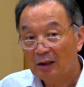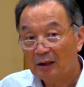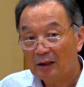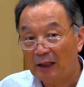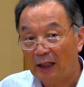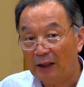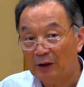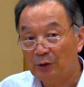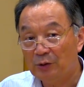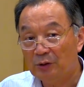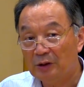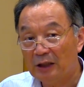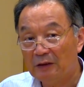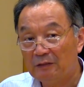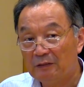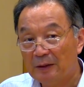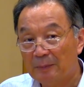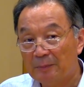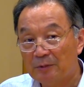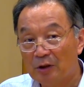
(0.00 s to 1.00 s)
Can you
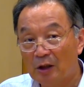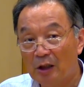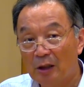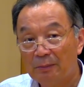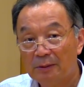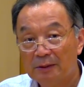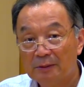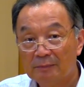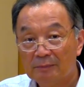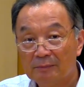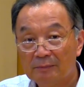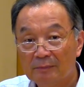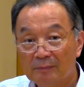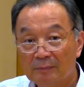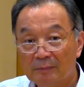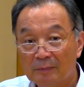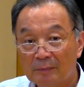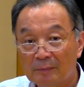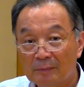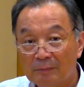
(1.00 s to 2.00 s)
give them job
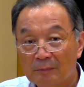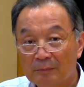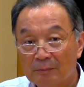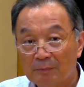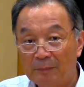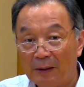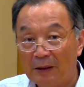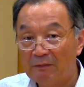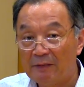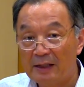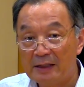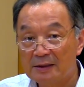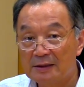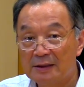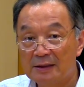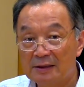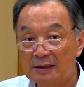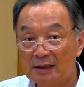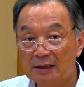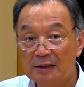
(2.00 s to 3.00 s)
by
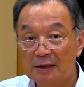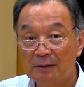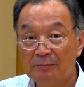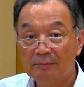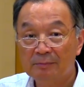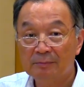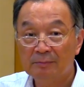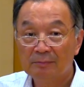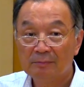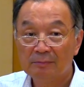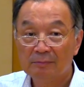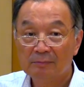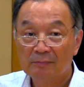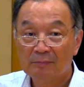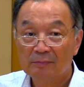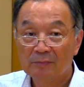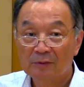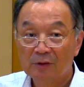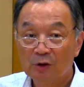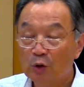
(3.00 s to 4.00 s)
Western system?
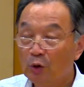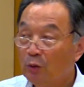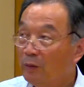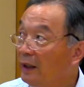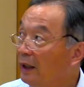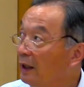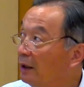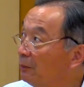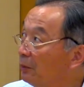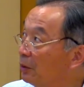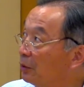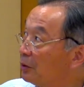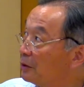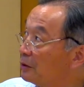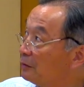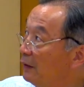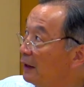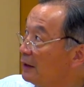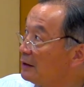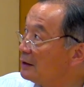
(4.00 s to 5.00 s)
No way,
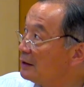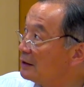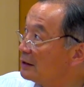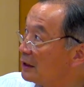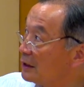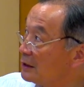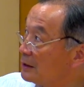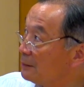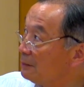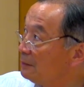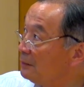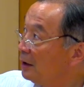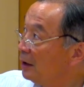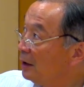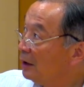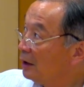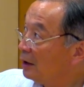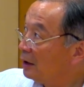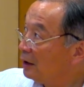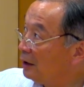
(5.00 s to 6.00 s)
because Western system
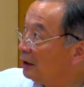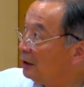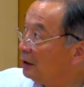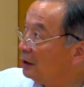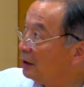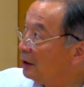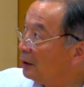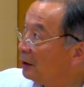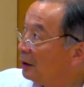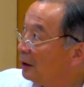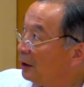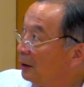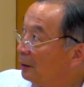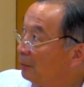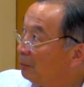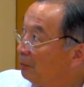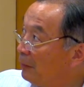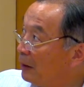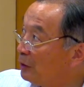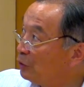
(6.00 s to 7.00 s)
in the
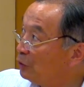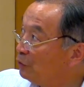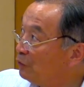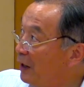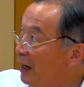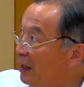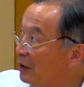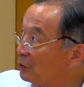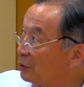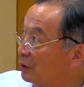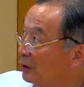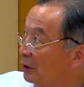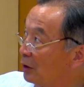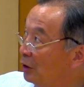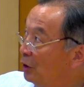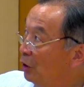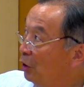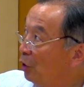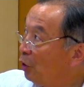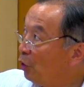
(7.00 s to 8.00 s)

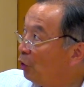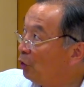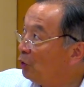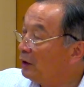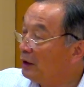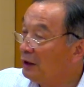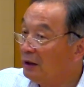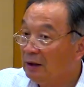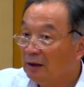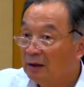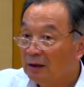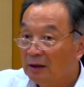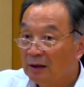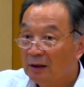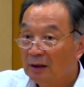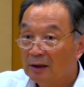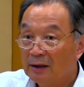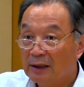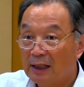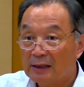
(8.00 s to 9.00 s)
manufacturing only
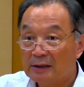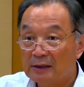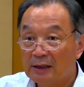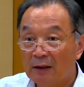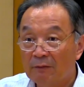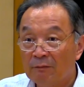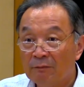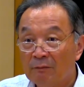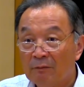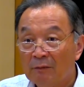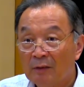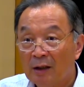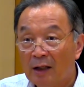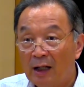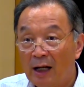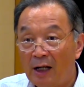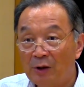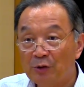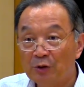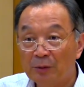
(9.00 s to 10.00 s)
less than
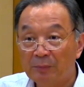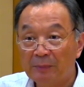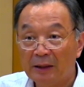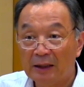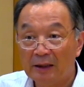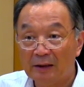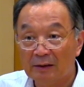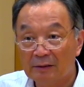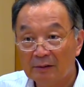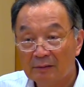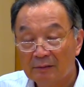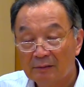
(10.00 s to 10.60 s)
100 million.